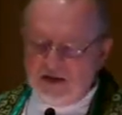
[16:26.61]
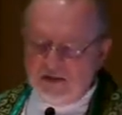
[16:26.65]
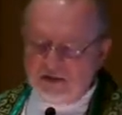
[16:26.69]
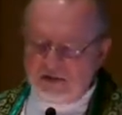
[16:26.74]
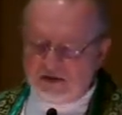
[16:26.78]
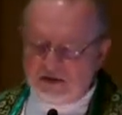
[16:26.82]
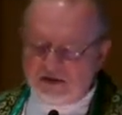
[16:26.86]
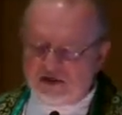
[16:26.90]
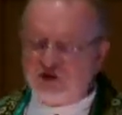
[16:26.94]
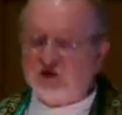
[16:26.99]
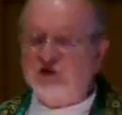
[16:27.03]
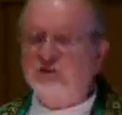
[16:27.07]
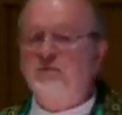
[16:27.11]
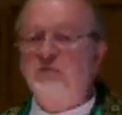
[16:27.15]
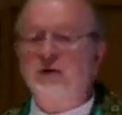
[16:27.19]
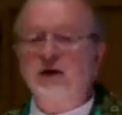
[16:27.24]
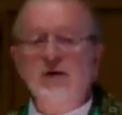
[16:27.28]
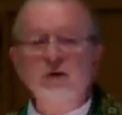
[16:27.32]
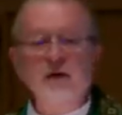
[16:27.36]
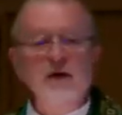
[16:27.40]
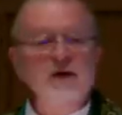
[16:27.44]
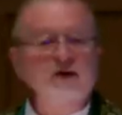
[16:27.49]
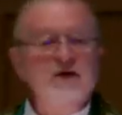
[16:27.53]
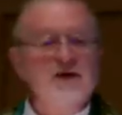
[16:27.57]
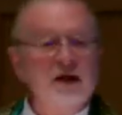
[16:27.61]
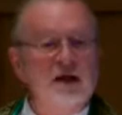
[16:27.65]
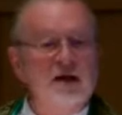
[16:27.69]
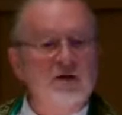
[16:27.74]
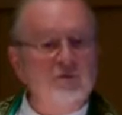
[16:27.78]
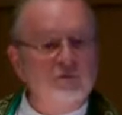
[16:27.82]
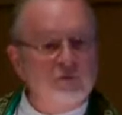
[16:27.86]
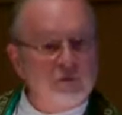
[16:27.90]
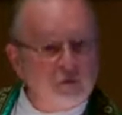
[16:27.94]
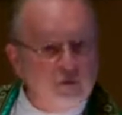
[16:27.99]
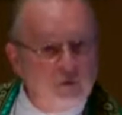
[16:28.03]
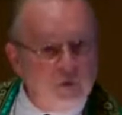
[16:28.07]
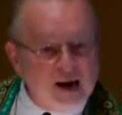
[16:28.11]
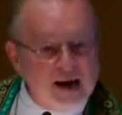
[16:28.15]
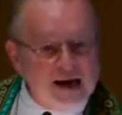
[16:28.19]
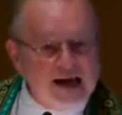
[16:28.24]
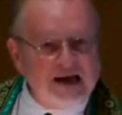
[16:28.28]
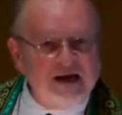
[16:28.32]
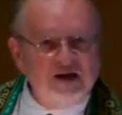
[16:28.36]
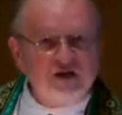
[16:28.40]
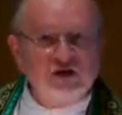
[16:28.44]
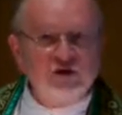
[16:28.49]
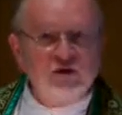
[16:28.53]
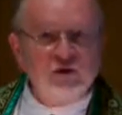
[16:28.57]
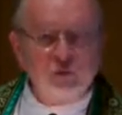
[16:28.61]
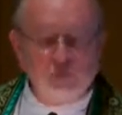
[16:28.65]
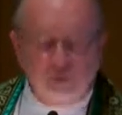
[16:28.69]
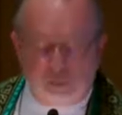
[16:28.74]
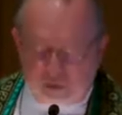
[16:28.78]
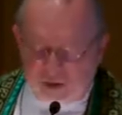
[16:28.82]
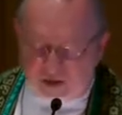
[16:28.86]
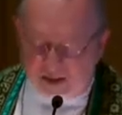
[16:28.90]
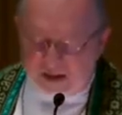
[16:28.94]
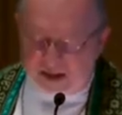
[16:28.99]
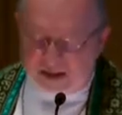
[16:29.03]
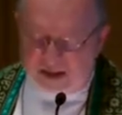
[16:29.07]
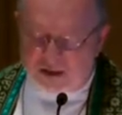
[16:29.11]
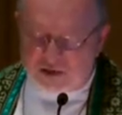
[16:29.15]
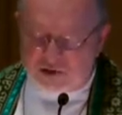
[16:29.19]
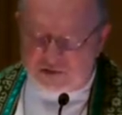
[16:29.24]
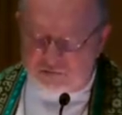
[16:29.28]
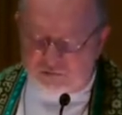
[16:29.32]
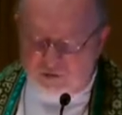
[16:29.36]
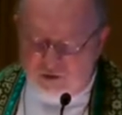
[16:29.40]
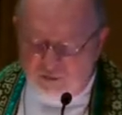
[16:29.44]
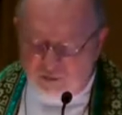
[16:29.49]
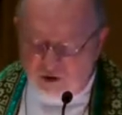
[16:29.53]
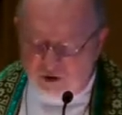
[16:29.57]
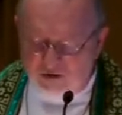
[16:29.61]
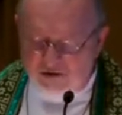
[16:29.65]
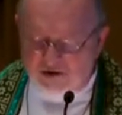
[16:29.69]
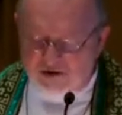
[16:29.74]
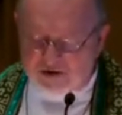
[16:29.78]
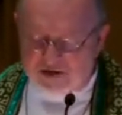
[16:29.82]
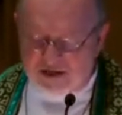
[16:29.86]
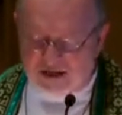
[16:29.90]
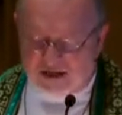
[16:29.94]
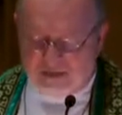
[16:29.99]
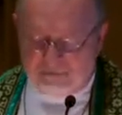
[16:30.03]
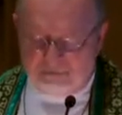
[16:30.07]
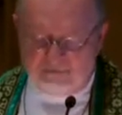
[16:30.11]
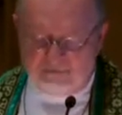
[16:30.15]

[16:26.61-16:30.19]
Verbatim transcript: the spirit of grace who pleads for mercy.